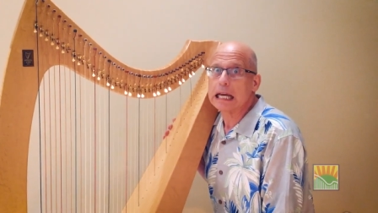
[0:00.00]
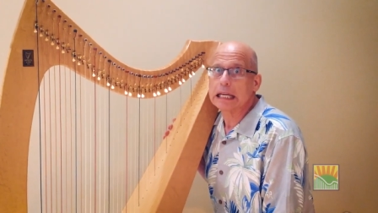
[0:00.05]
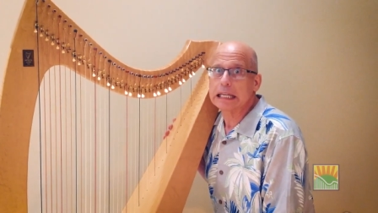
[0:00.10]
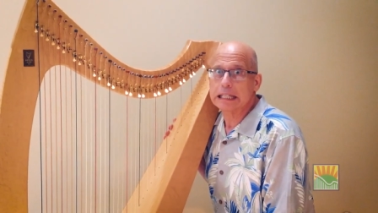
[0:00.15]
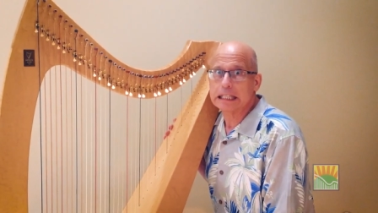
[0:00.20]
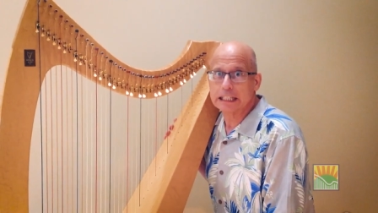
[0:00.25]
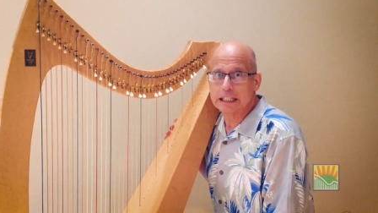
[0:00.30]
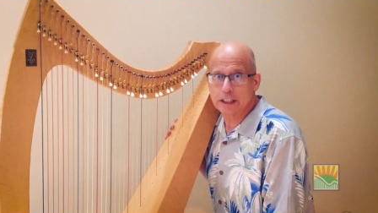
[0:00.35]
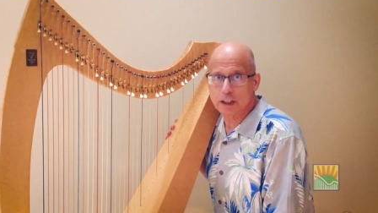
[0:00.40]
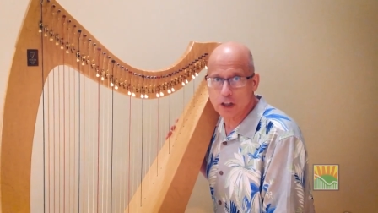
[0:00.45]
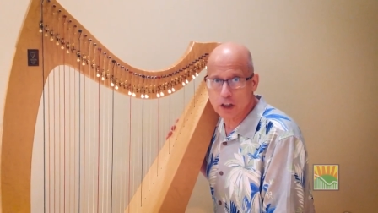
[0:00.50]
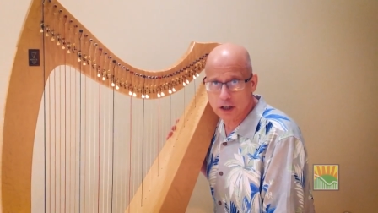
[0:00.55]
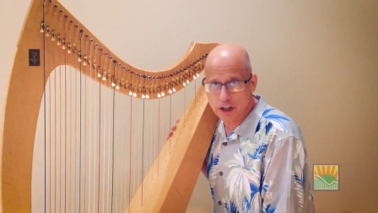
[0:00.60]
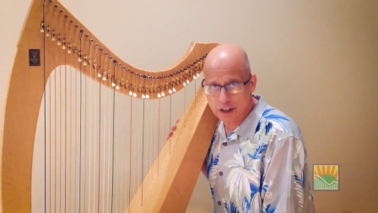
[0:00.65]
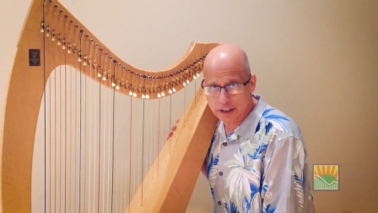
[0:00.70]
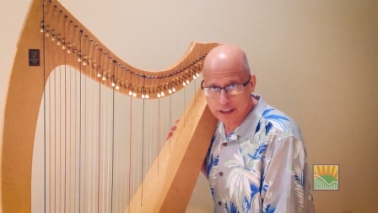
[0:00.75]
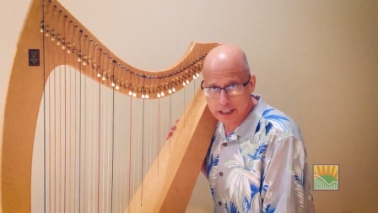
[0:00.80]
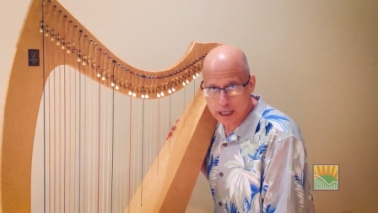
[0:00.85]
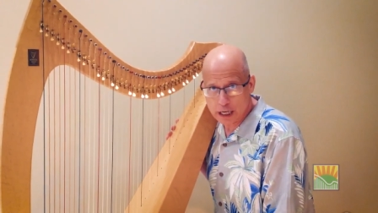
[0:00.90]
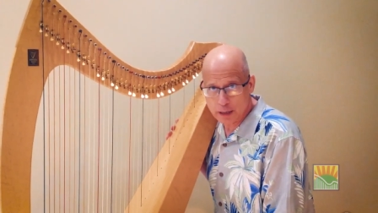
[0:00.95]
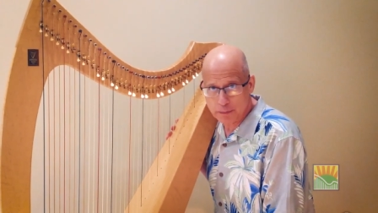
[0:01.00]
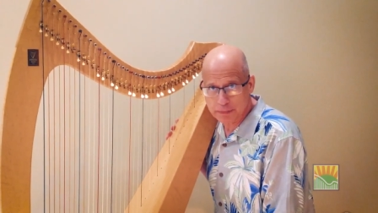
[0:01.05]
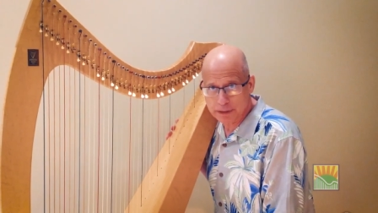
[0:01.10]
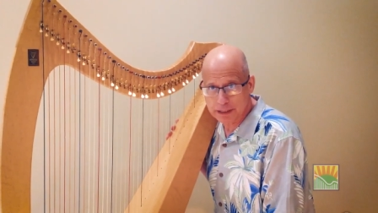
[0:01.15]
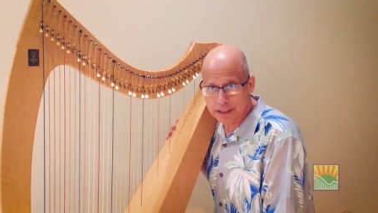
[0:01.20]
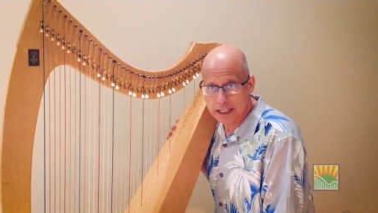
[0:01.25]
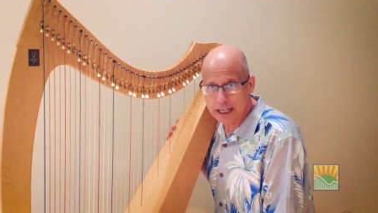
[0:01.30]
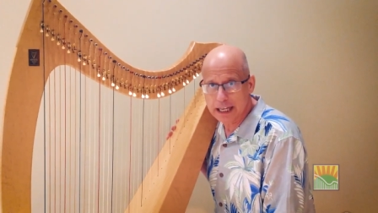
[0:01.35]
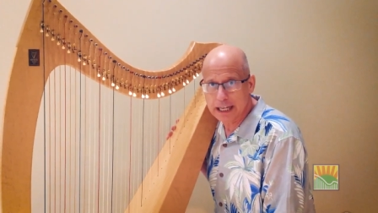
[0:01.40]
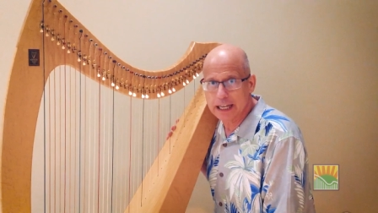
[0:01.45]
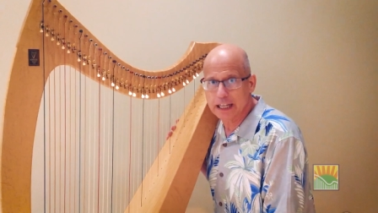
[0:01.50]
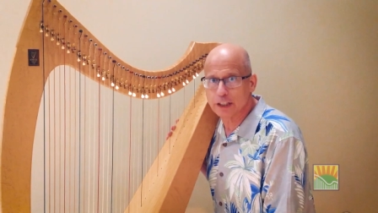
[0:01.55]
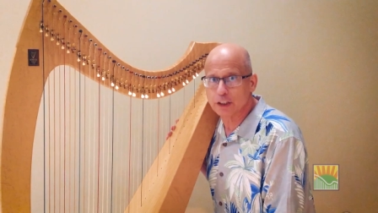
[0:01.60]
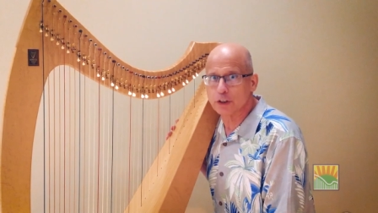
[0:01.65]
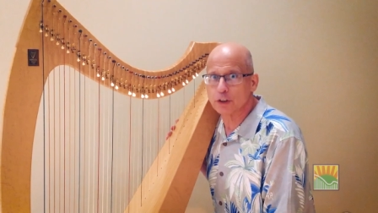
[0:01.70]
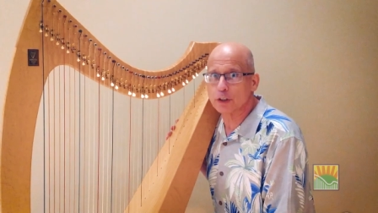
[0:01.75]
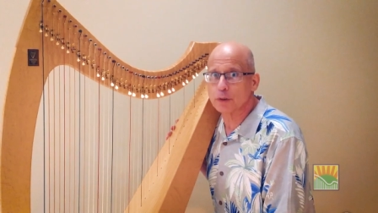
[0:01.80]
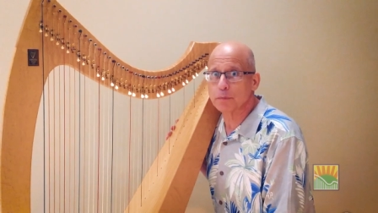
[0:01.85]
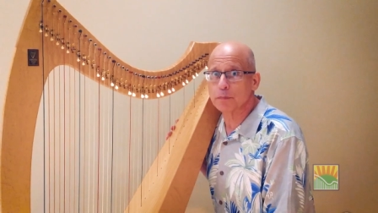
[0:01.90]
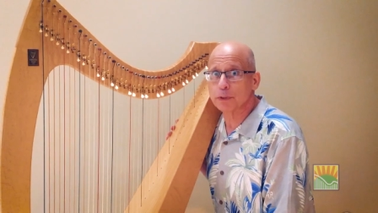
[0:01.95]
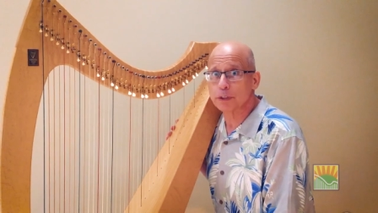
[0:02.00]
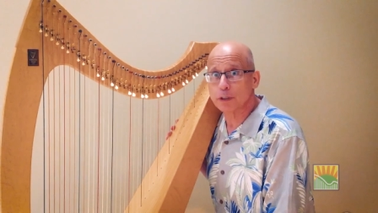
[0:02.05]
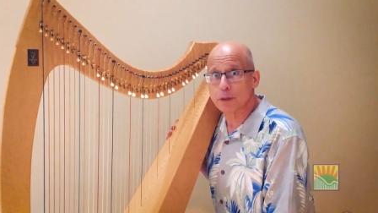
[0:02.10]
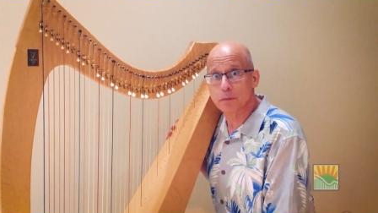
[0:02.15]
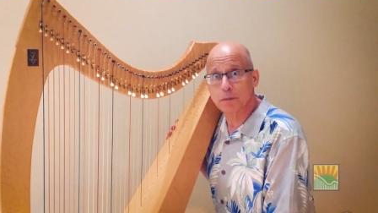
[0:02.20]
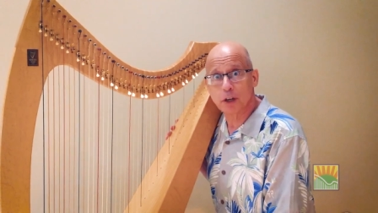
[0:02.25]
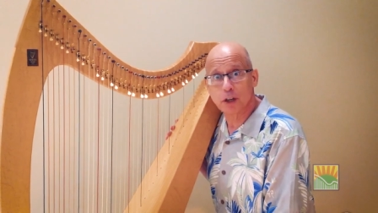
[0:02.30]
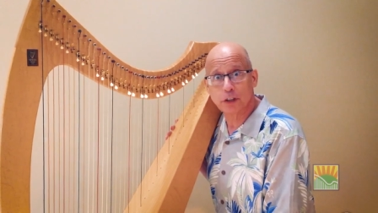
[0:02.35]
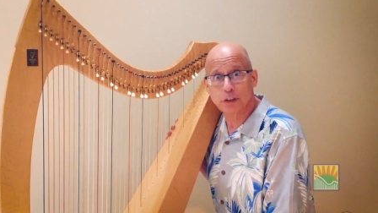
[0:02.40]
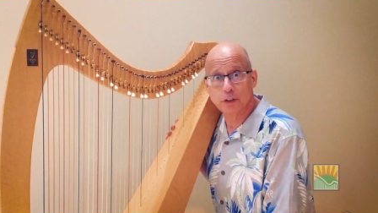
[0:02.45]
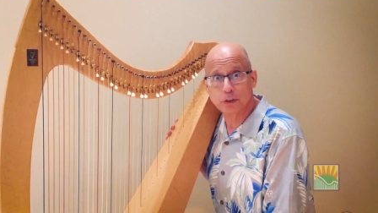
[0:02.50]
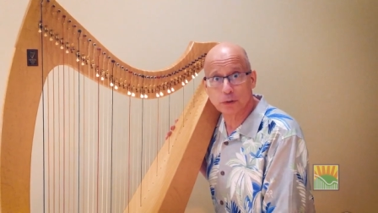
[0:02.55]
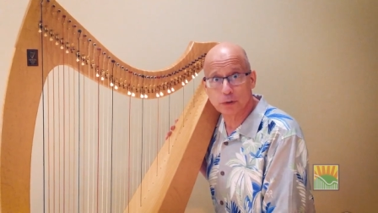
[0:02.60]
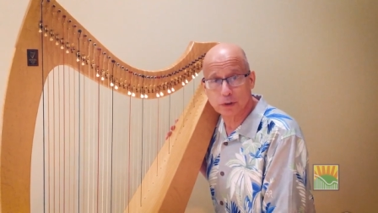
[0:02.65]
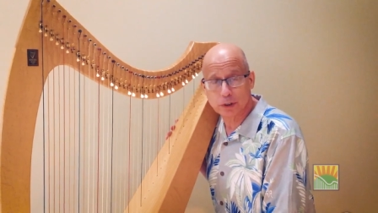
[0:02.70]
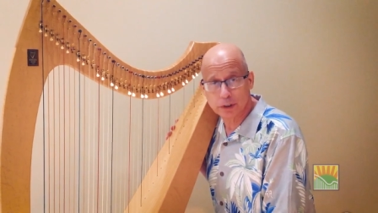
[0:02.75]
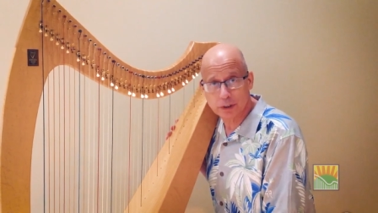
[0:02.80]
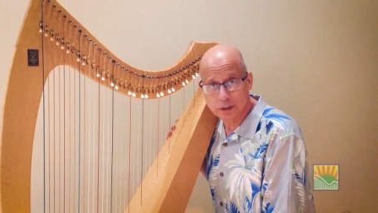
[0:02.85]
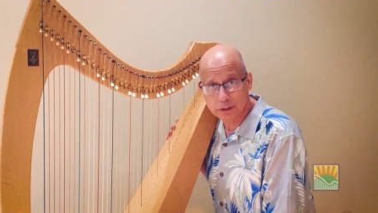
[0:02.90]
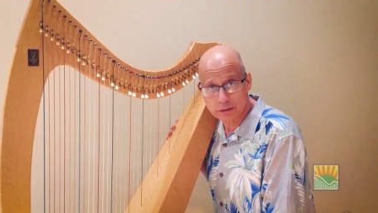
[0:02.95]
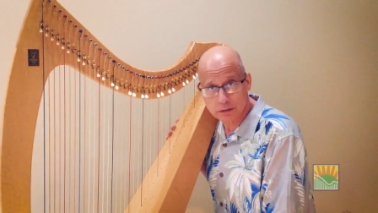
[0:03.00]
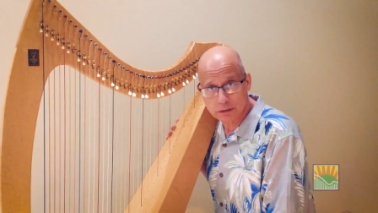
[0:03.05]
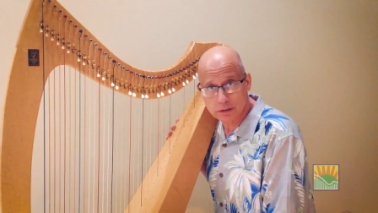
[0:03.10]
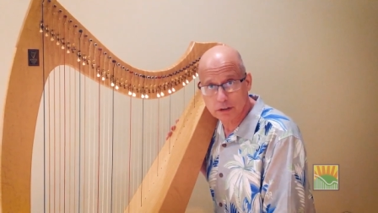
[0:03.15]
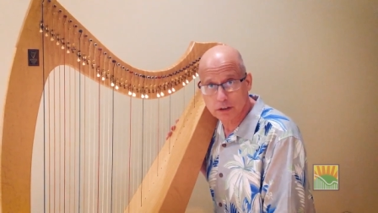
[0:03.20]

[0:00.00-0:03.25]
in hard copy, and you can put them on your